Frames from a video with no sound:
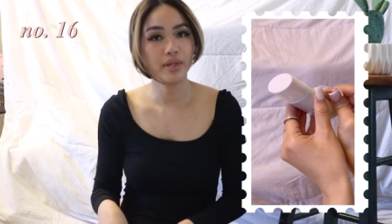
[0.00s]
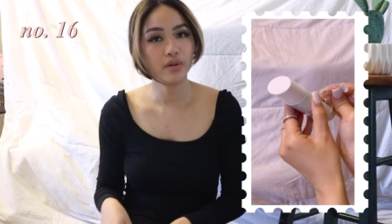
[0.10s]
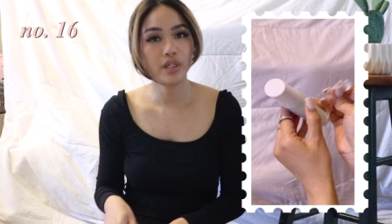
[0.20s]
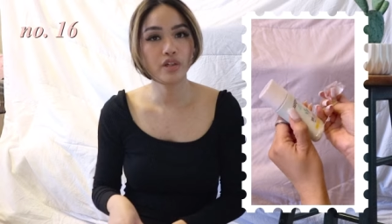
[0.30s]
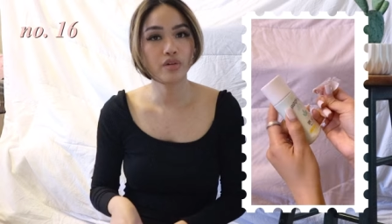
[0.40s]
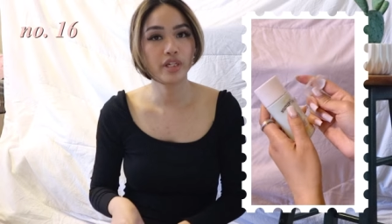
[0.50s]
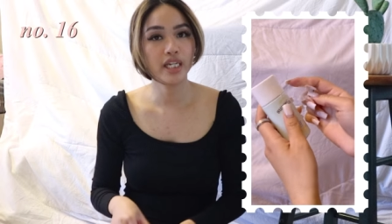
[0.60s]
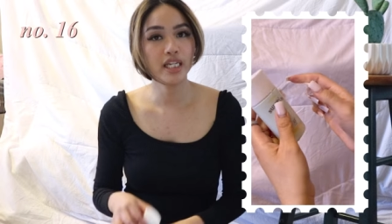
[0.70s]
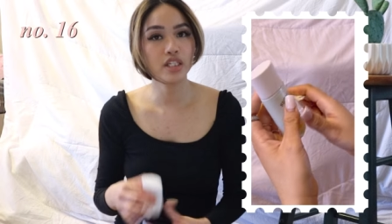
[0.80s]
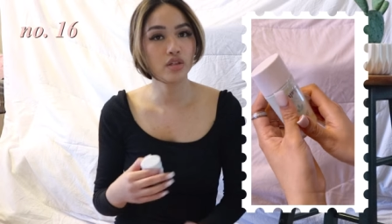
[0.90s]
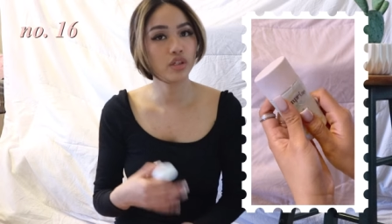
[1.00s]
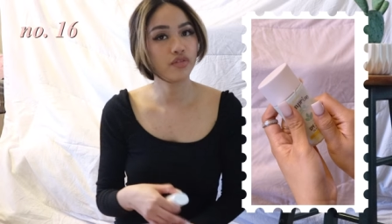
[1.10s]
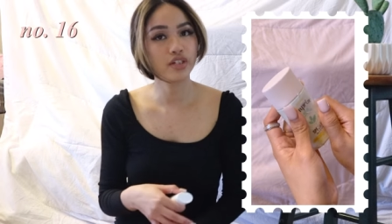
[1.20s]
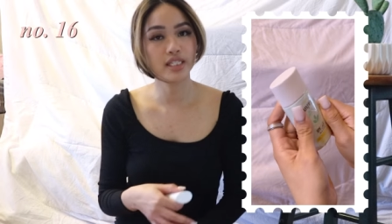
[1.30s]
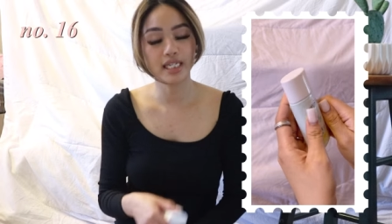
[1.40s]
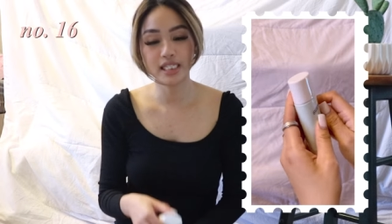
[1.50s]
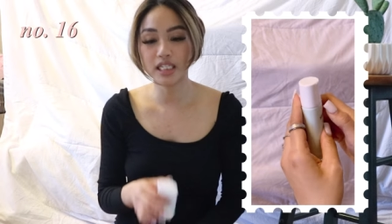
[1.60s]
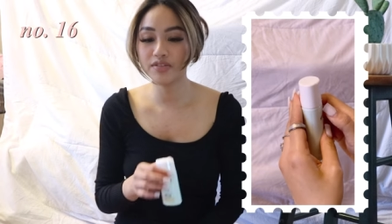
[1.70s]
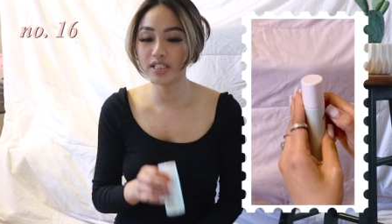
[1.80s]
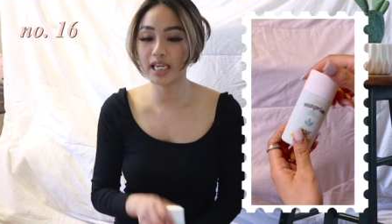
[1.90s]
mineral ingredients, so good for
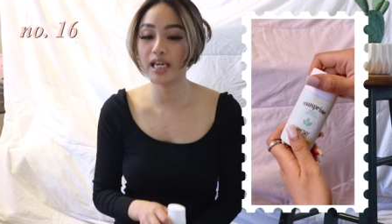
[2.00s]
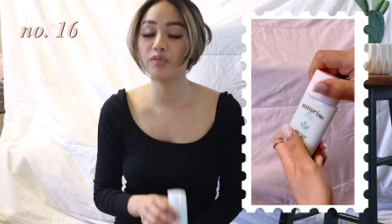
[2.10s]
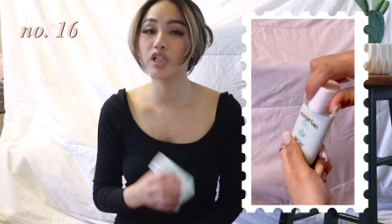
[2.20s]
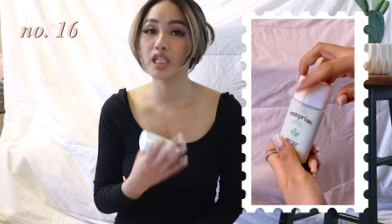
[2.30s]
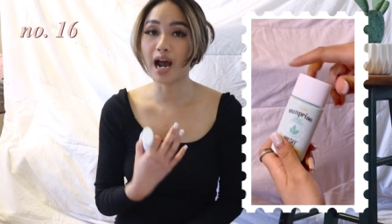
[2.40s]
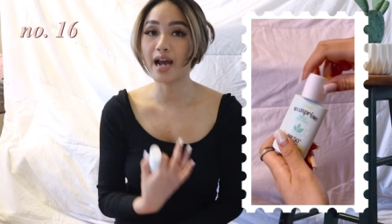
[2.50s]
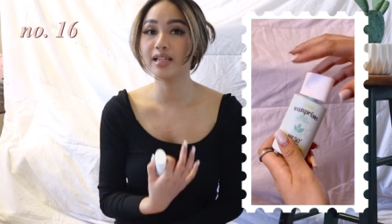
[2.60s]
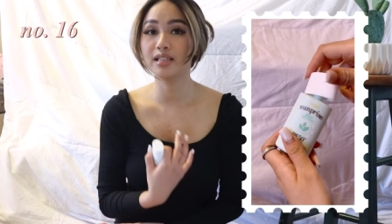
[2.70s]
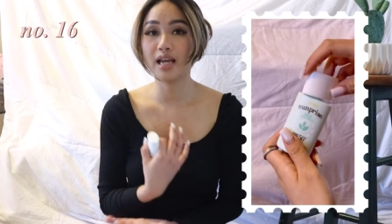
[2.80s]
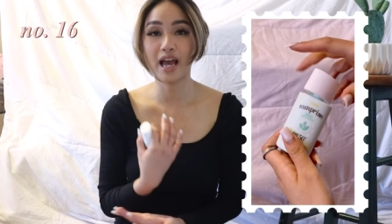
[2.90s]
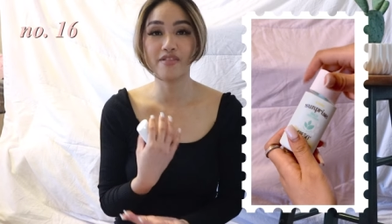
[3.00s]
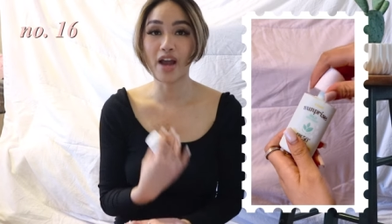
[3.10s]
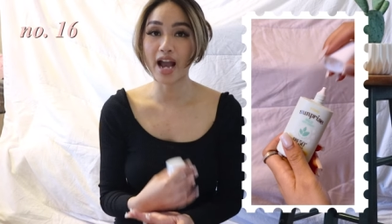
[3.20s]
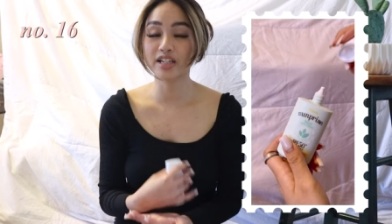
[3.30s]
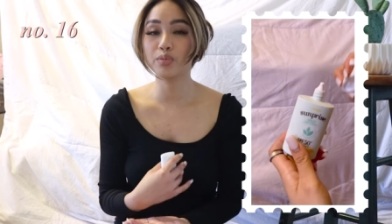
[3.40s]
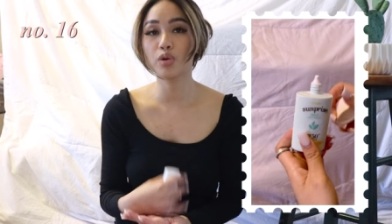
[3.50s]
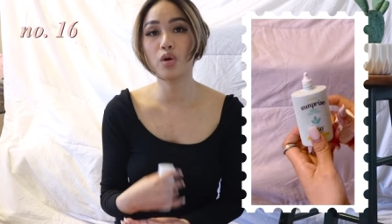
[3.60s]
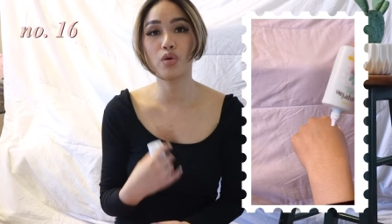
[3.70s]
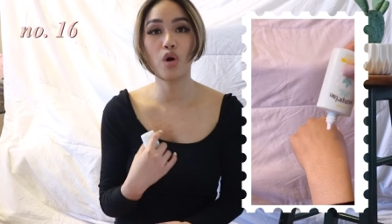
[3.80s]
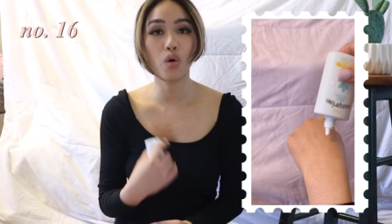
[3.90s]
sensitive skin, which I have acne
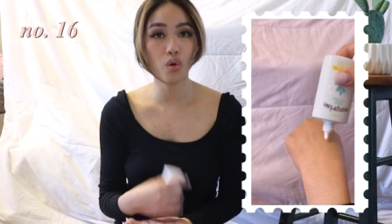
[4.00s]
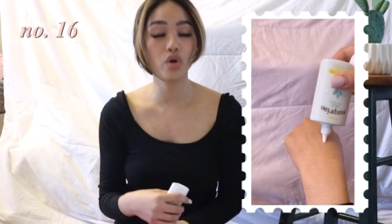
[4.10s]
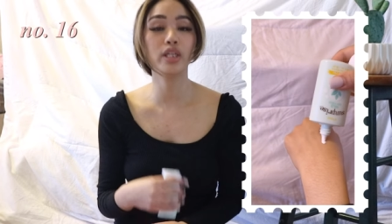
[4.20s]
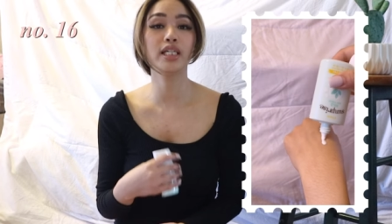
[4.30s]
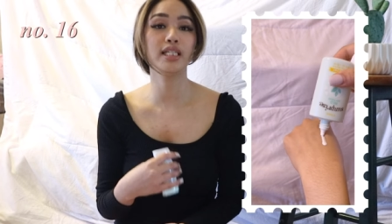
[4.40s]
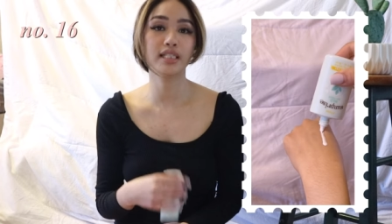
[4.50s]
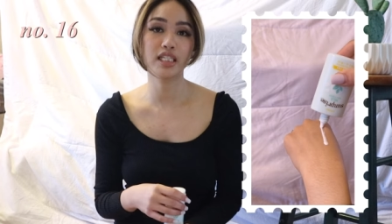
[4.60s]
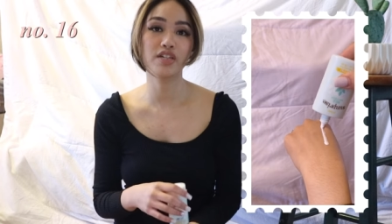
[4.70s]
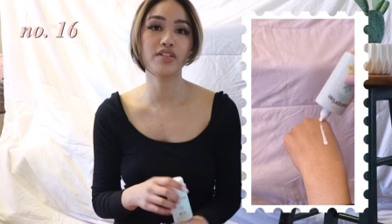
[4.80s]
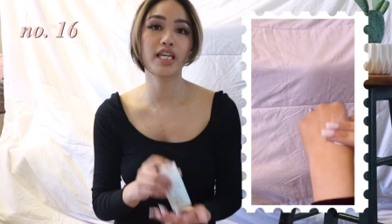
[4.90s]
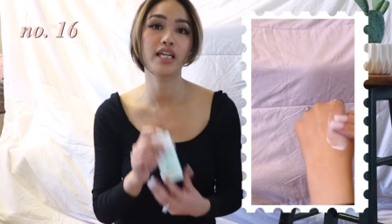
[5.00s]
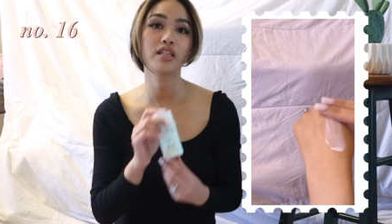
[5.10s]
prone, oily, sensitive skin.